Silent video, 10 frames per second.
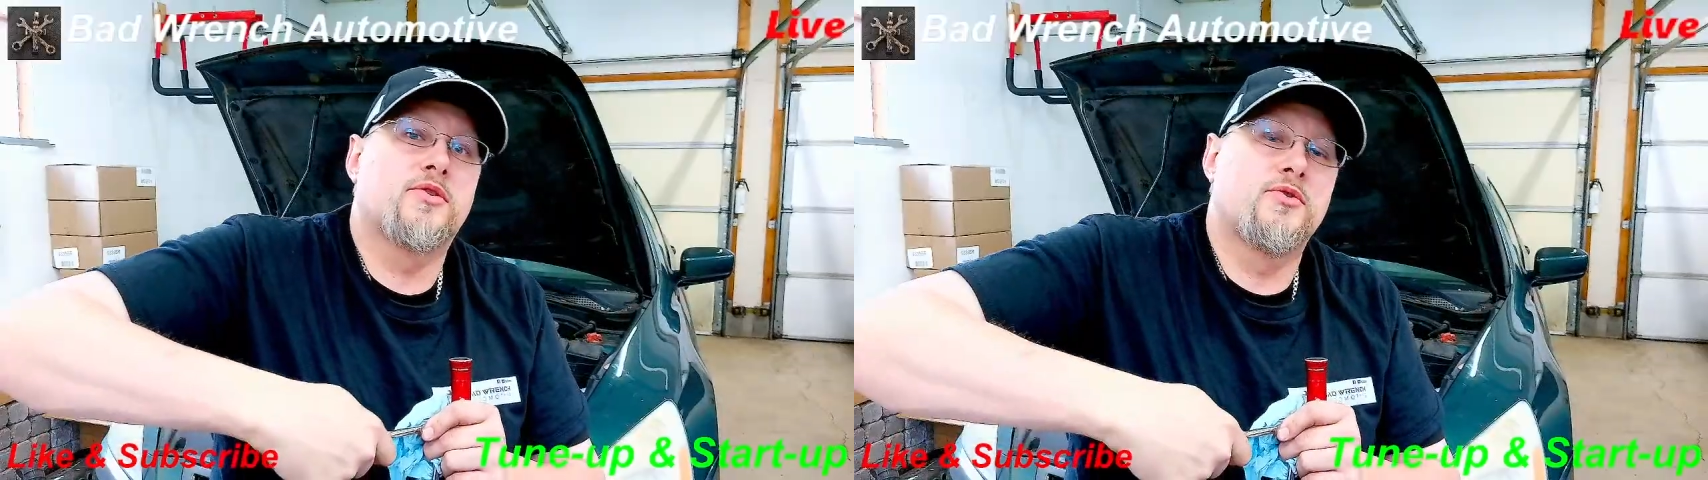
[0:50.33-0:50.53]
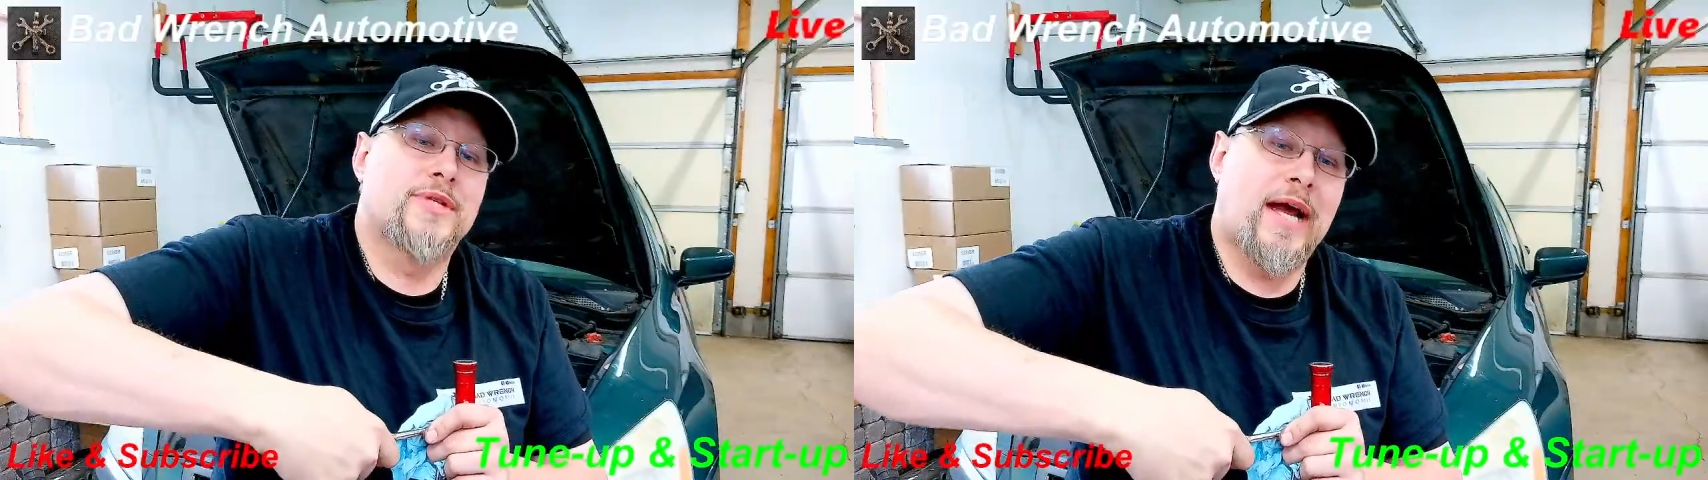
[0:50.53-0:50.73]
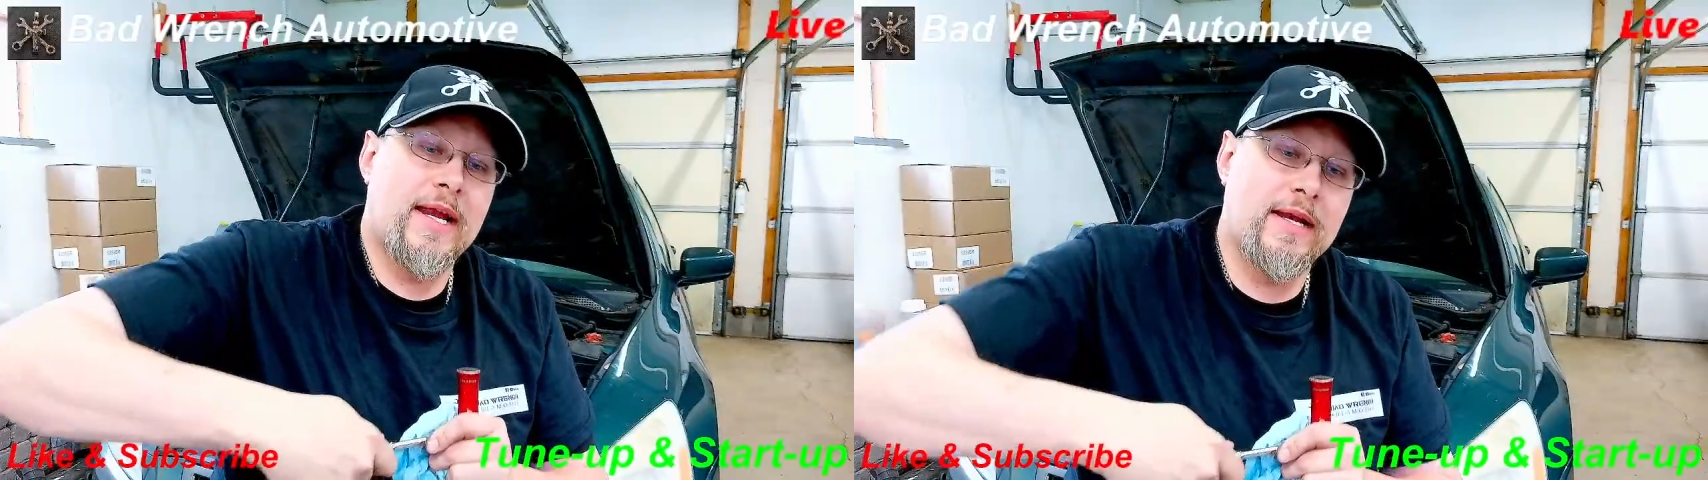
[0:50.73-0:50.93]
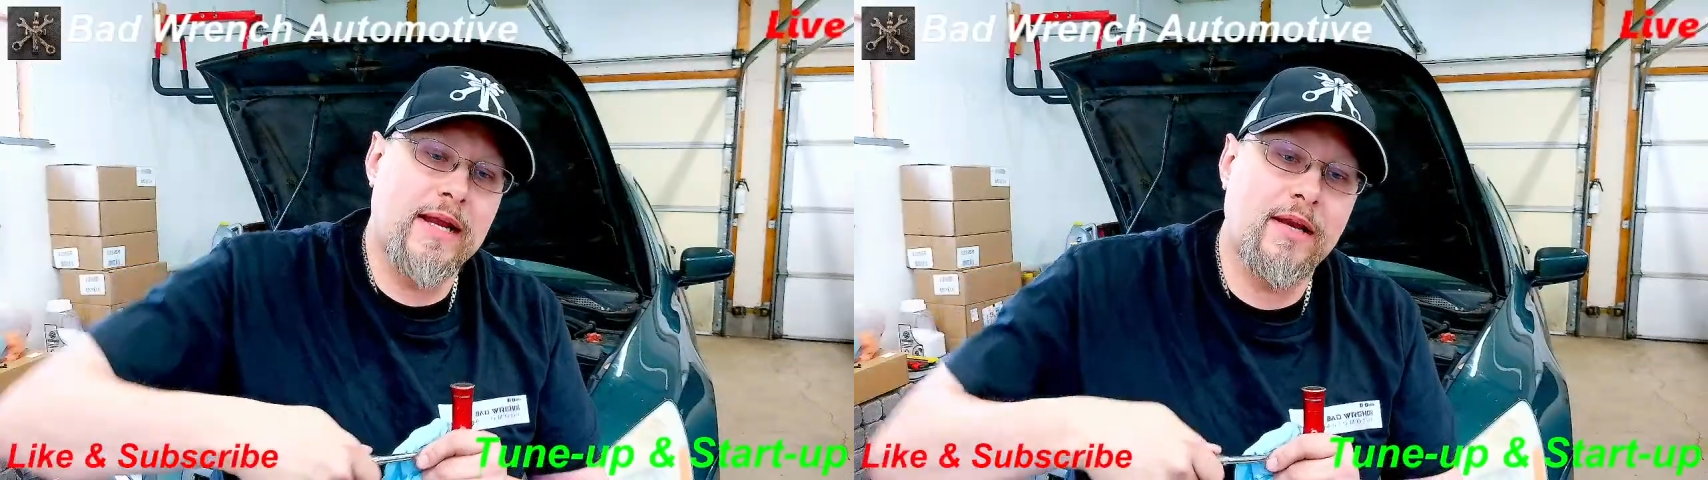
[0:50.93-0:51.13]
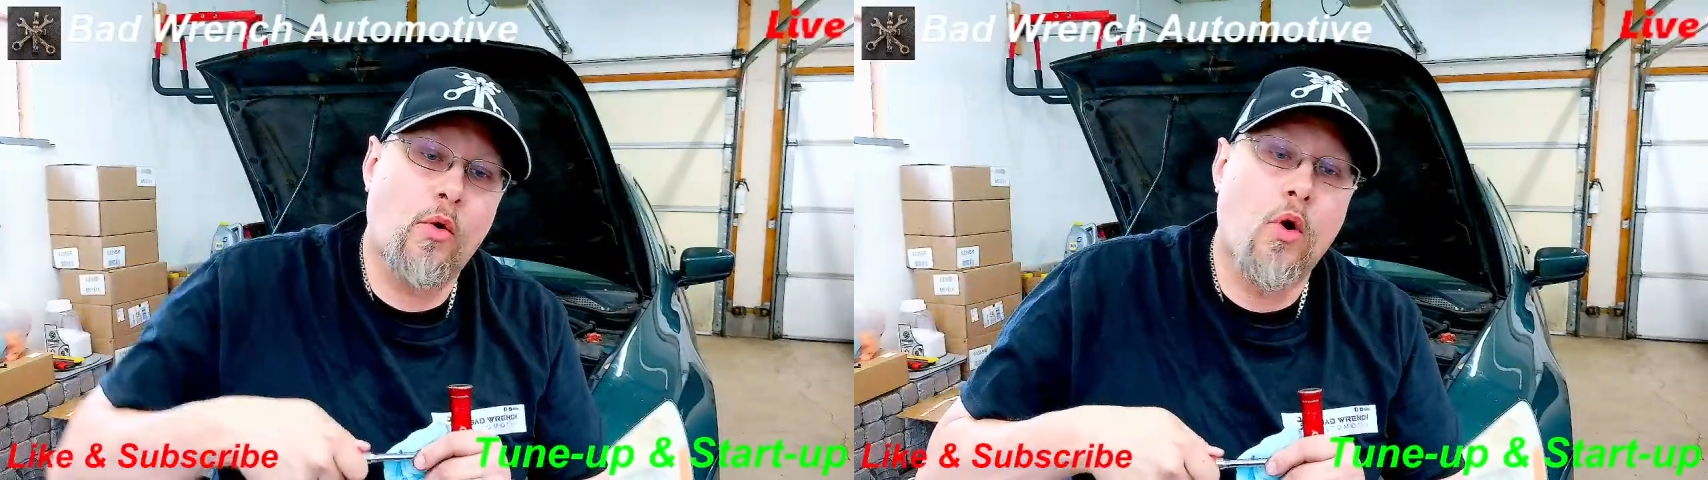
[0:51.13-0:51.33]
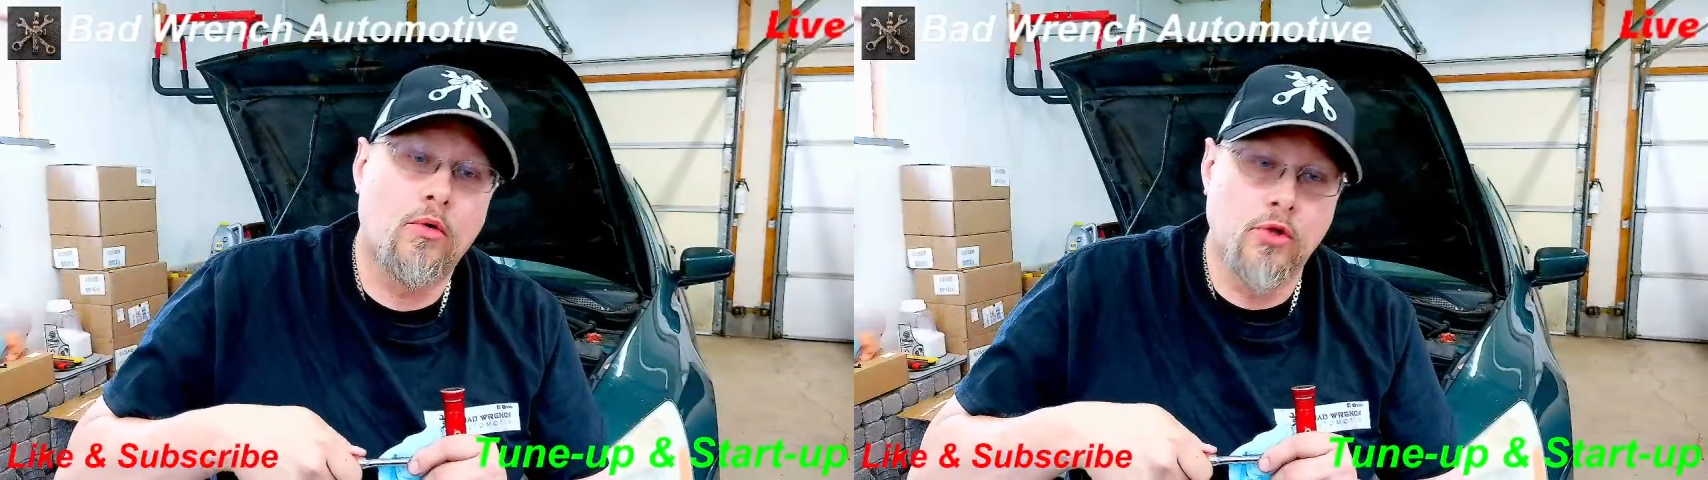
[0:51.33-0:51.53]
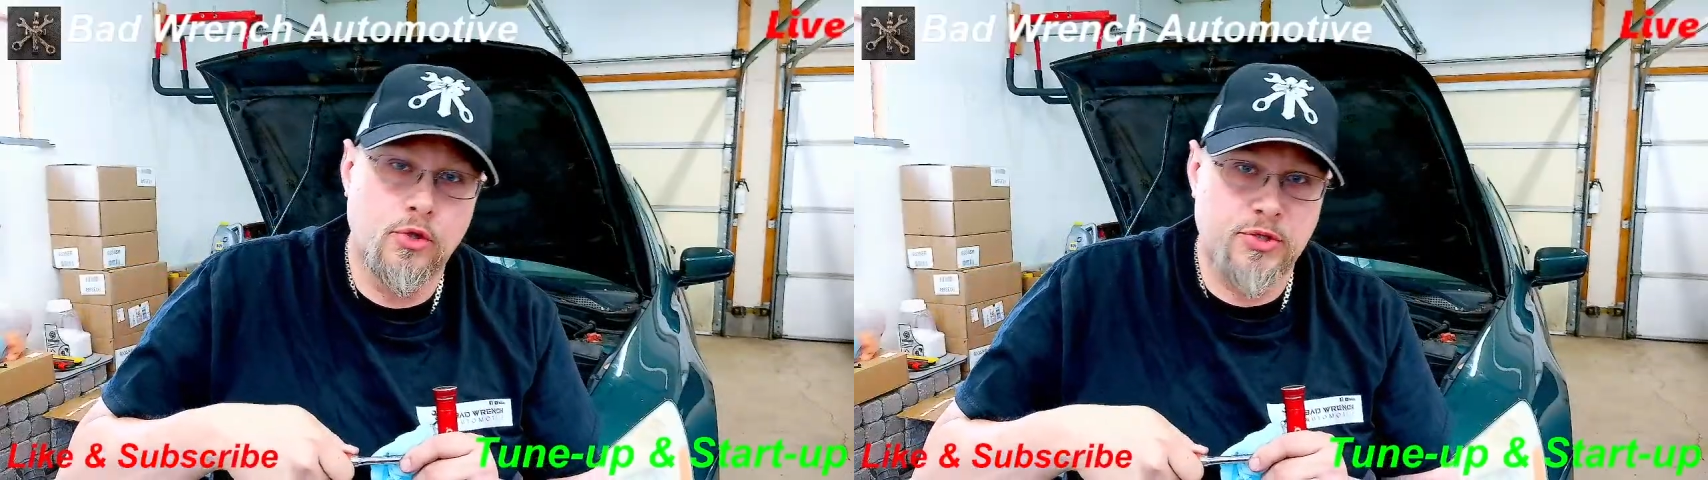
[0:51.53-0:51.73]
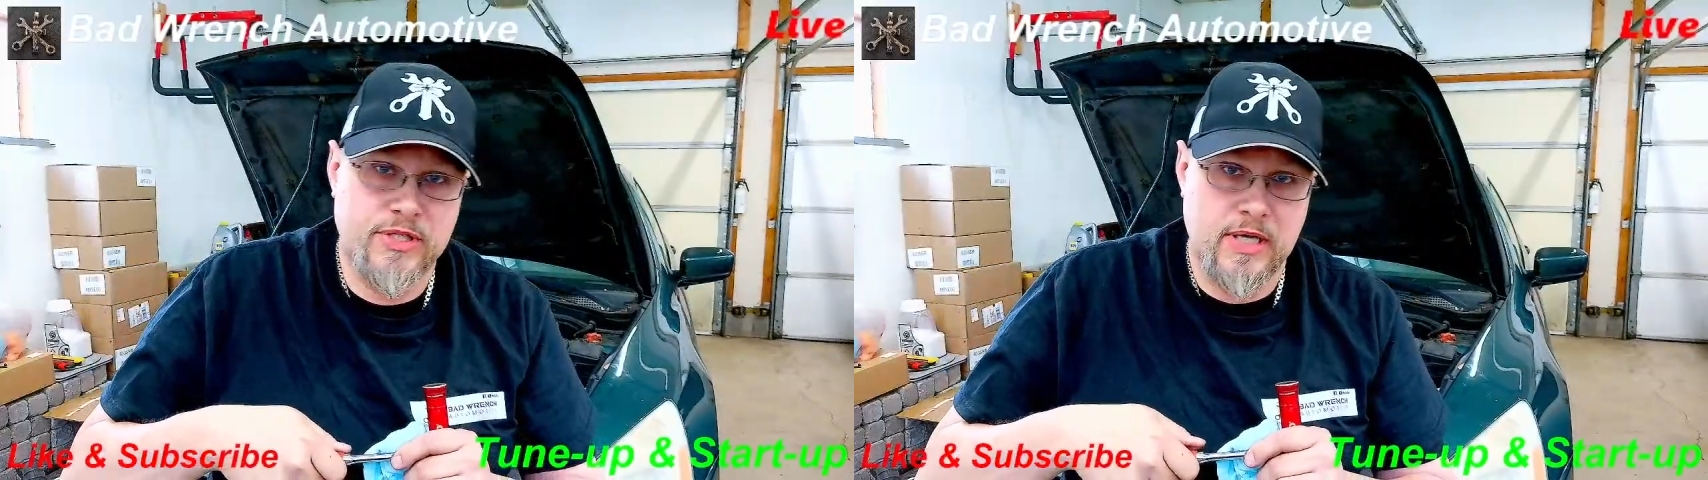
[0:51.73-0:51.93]
to tighten it or
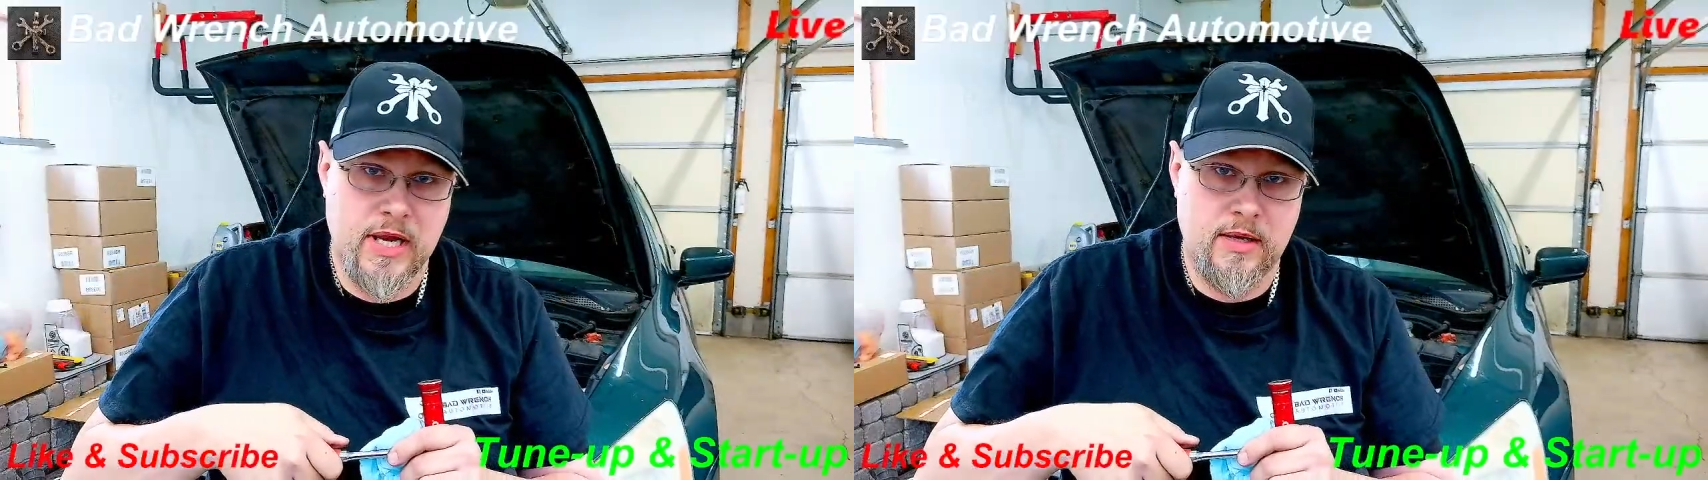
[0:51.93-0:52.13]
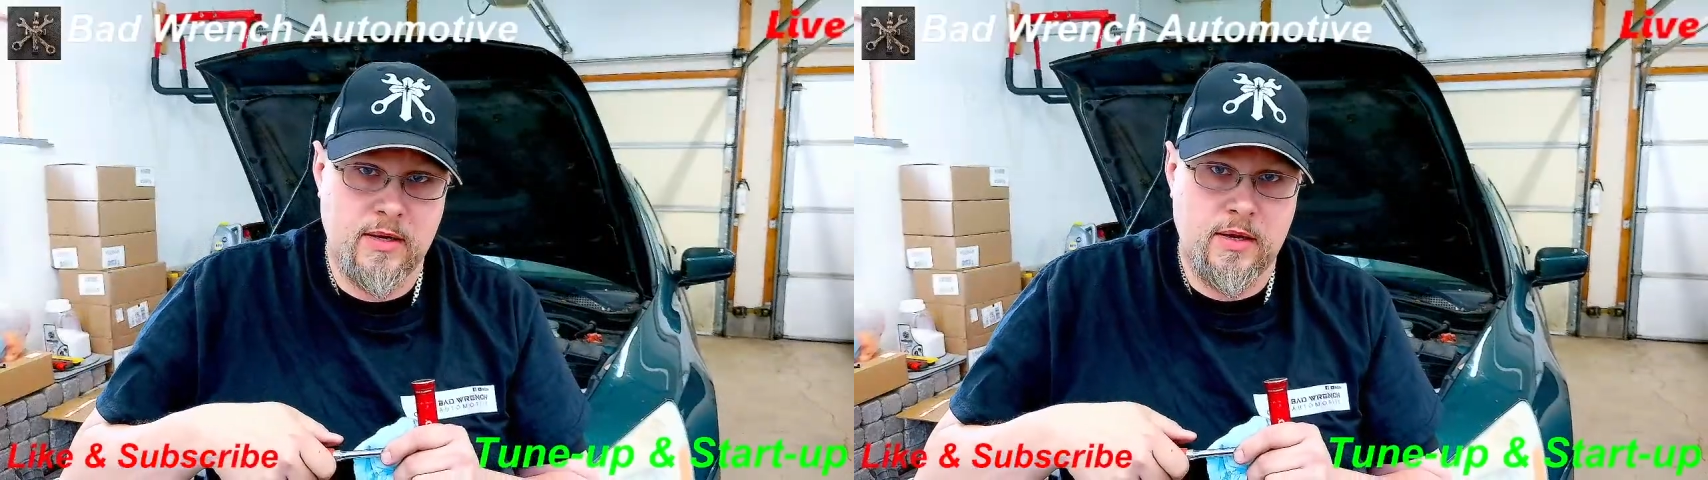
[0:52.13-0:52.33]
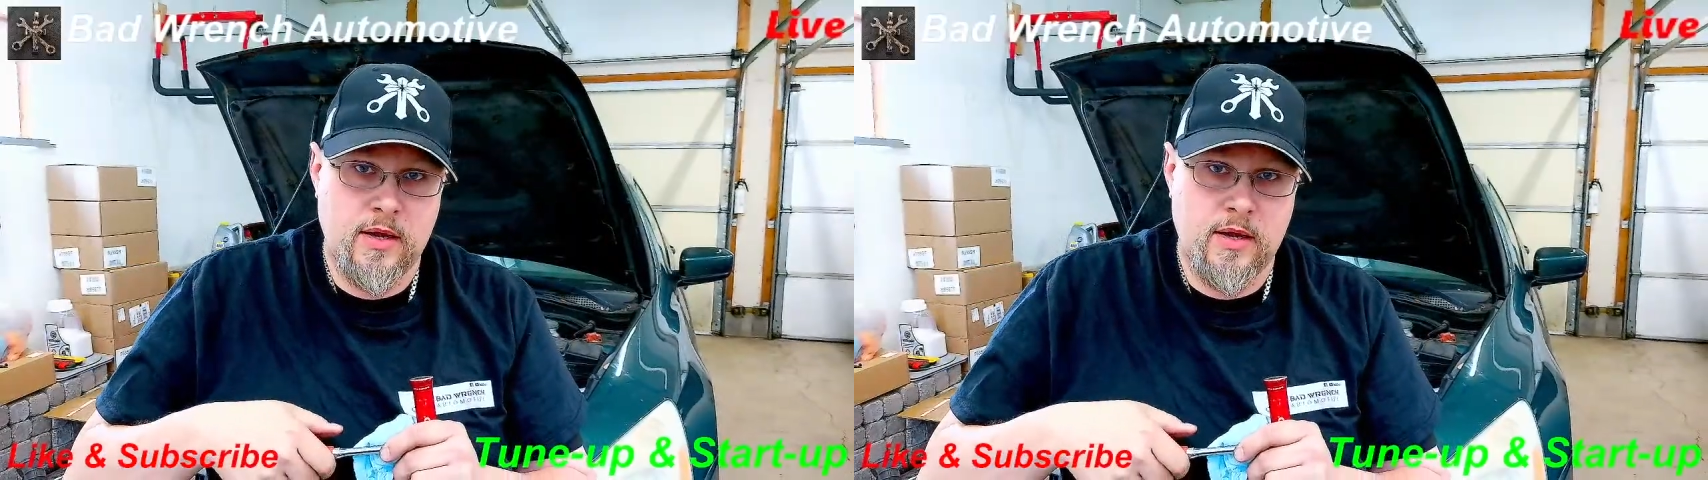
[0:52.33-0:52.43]
loosen it,